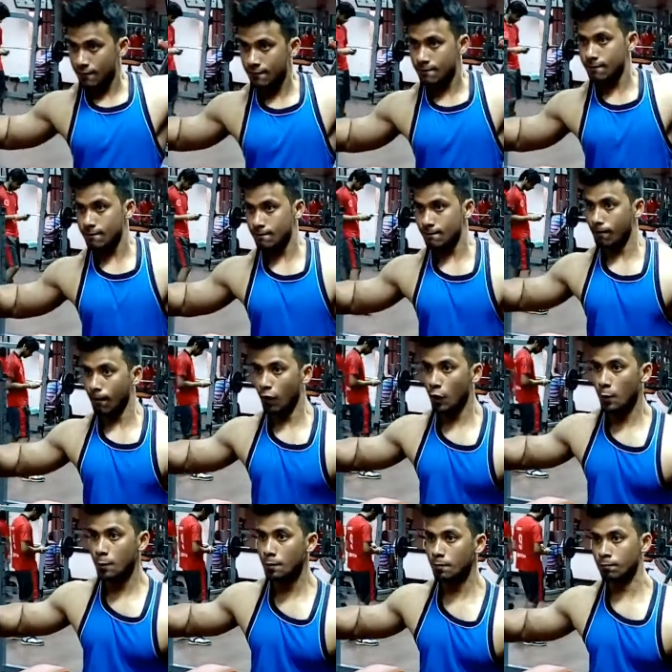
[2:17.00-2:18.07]
this way we can get
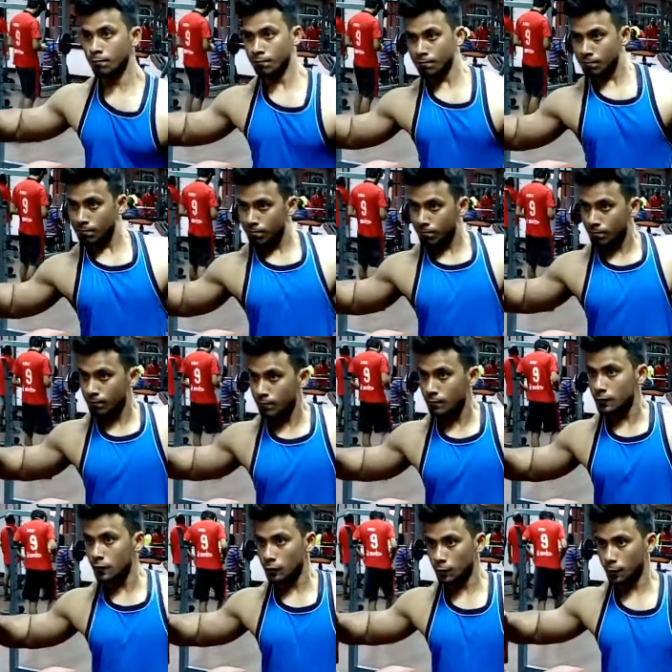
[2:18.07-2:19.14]
more of a mind muscle
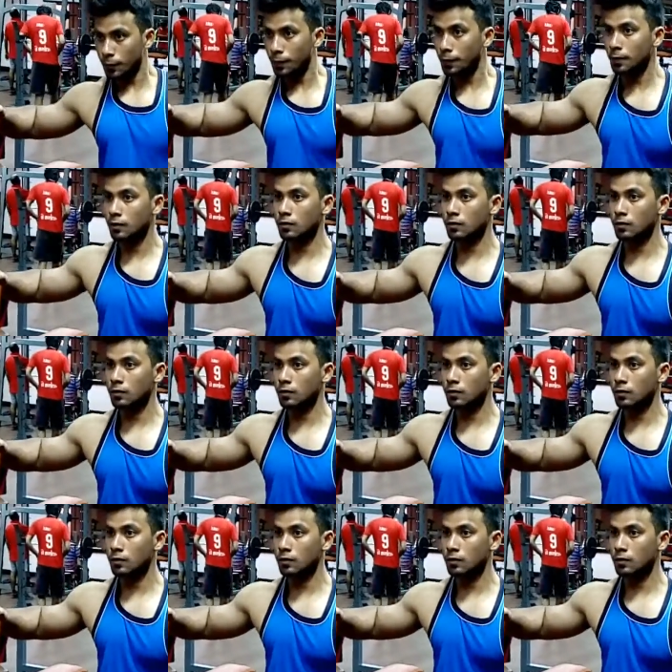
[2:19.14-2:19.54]
connection,